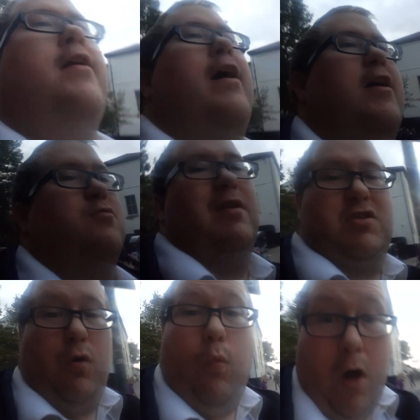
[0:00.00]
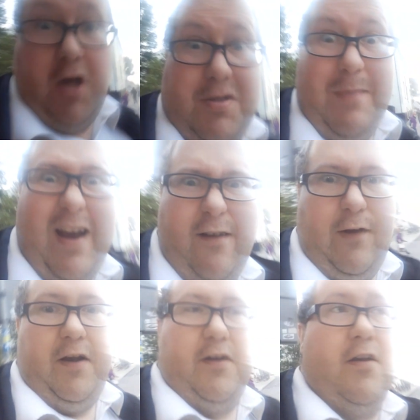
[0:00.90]
as well as the worst mayor of
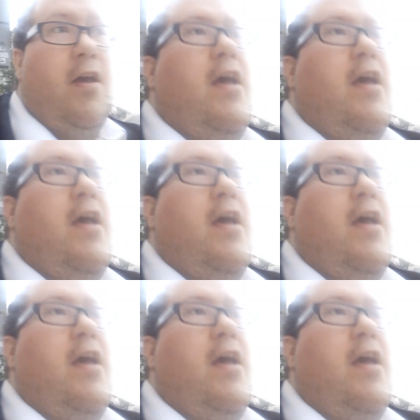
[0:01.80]
London,